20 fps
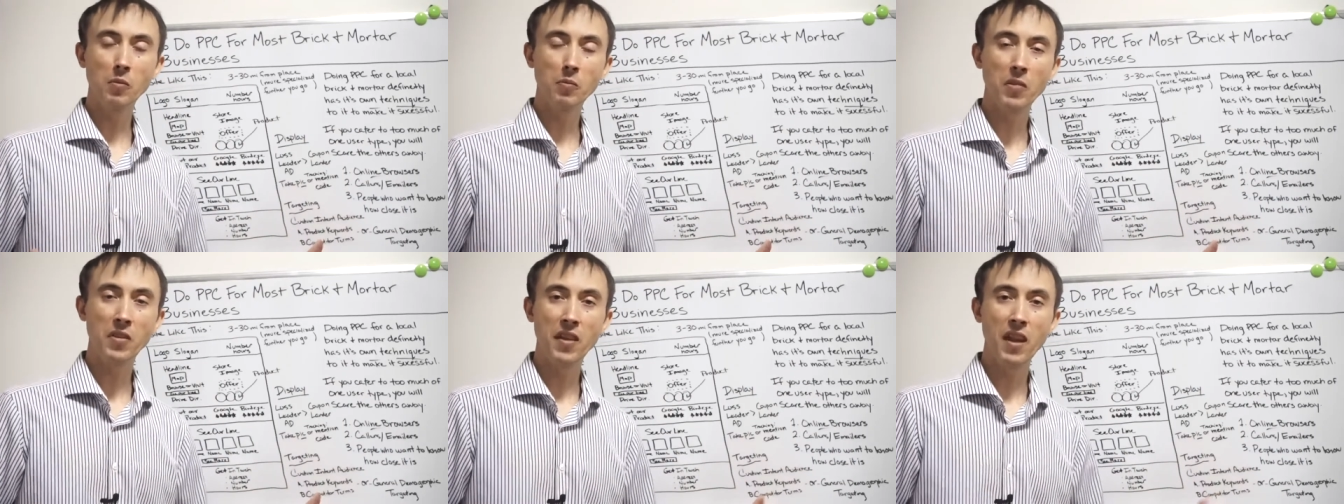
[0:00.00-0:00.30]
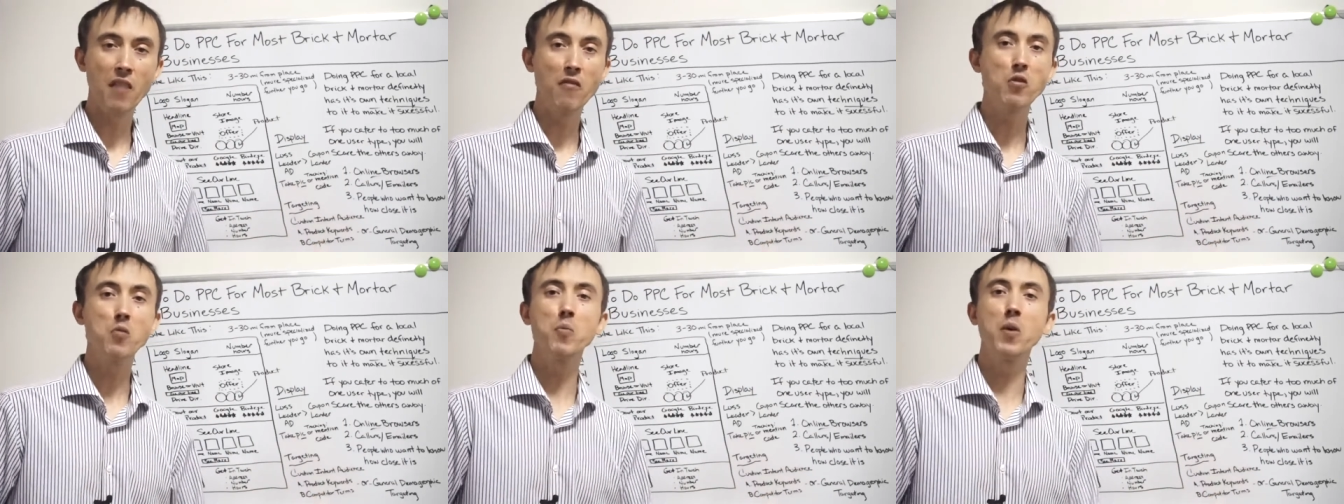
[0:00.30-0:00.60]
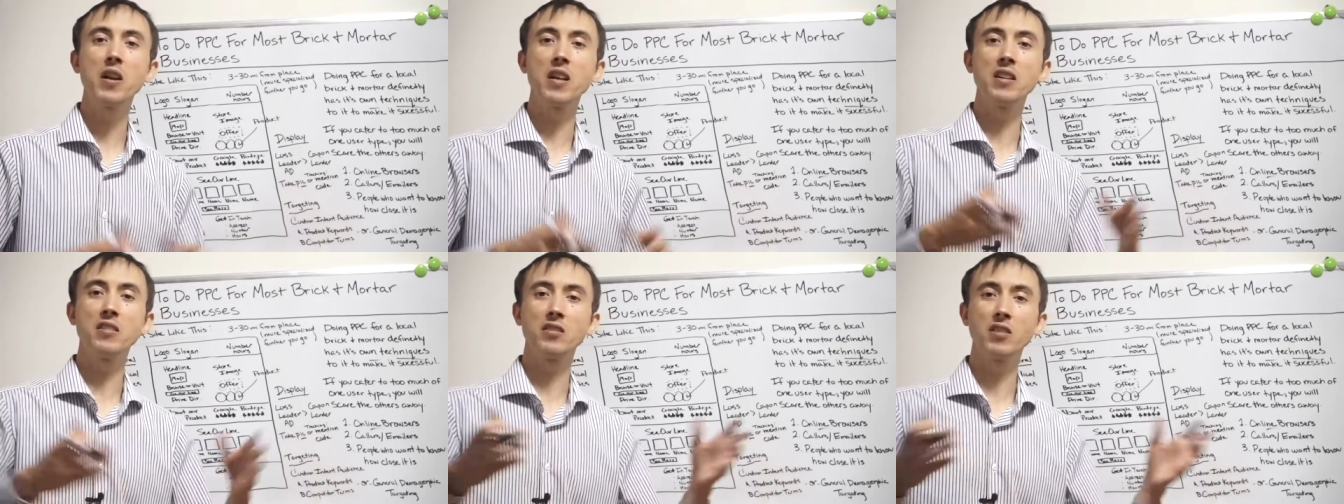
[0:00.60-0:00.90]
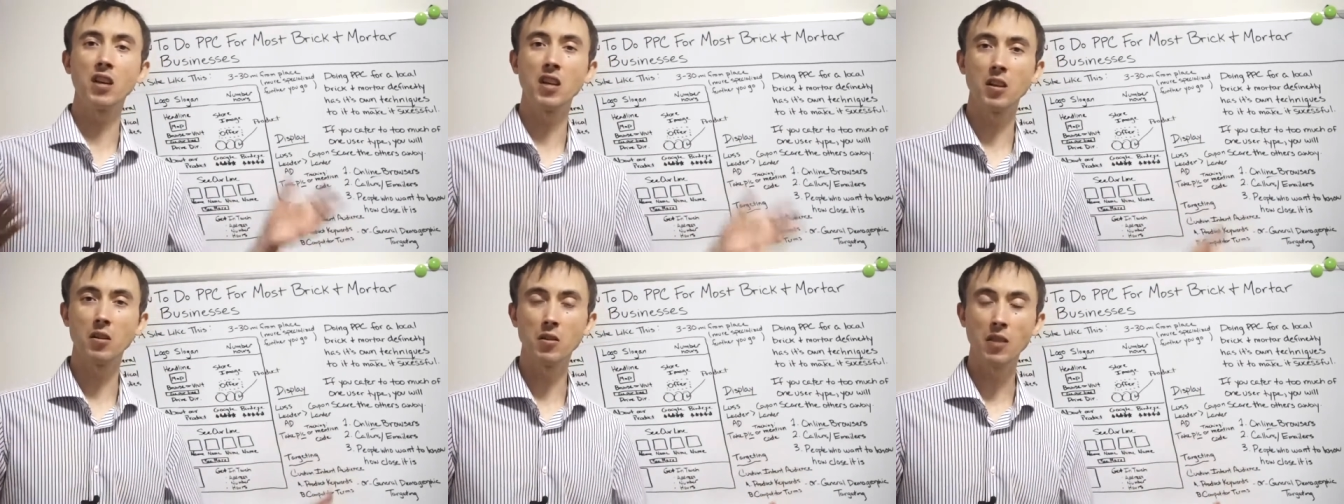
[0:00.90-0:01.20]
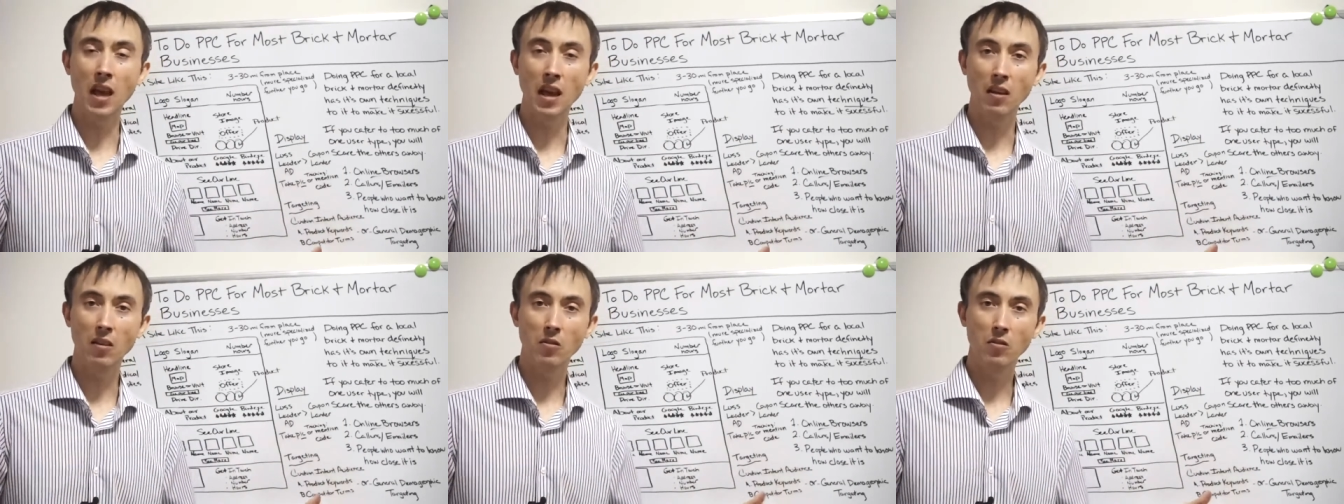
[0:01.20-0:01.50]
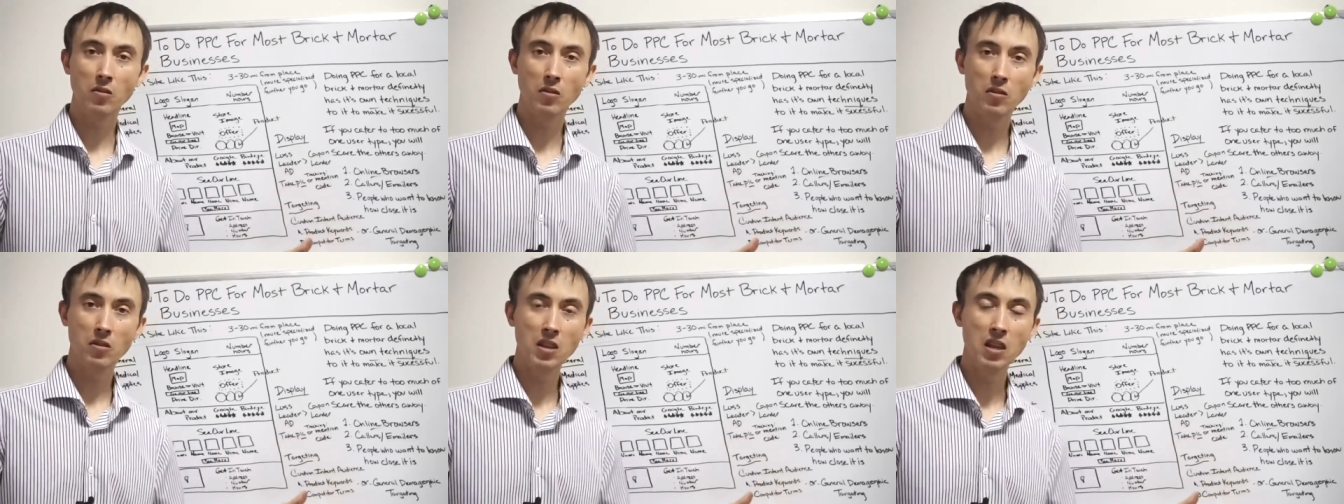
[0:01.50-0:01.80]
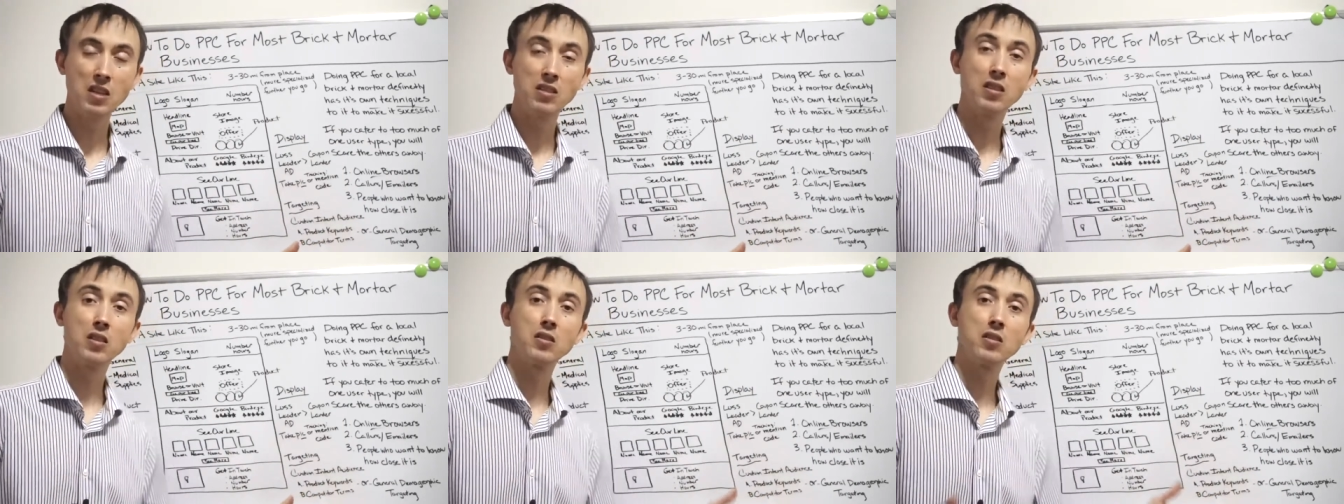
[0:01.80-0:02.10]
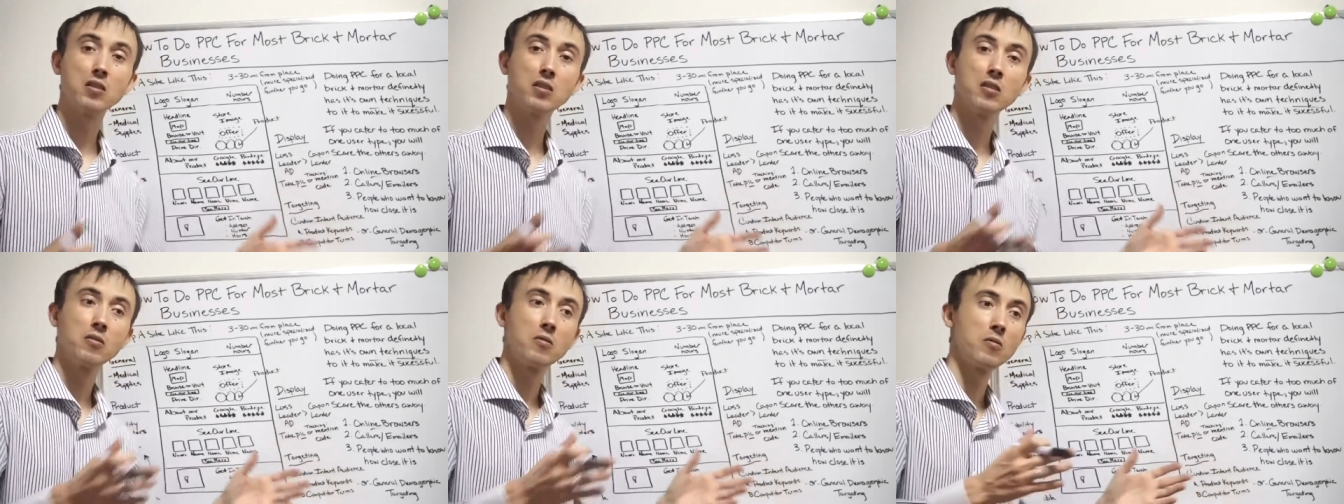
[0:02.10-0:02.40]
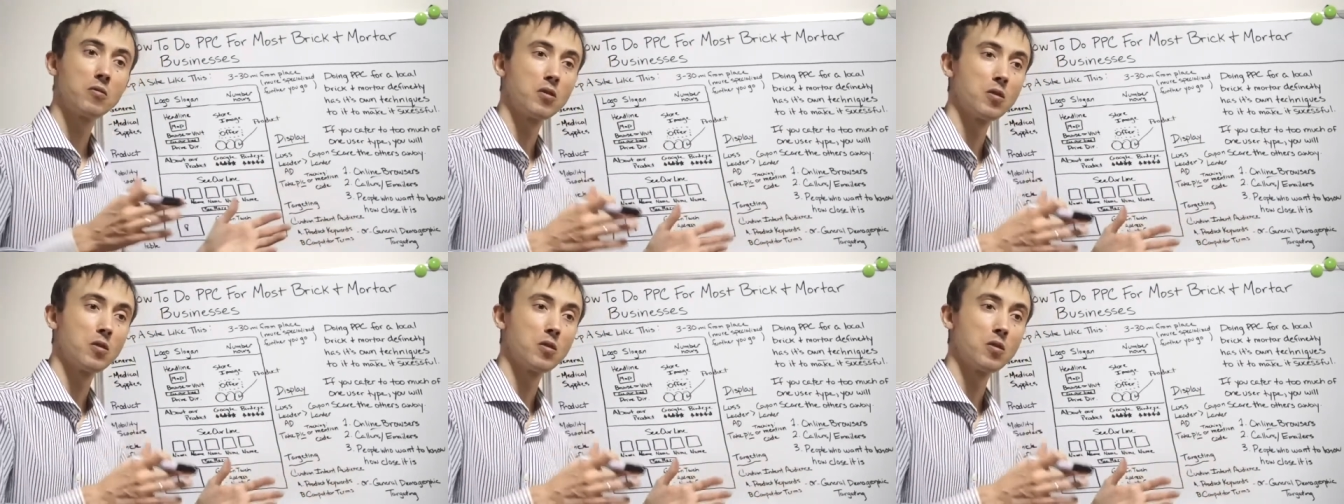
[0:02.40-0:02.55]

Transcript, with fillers: something that everybody's that needs us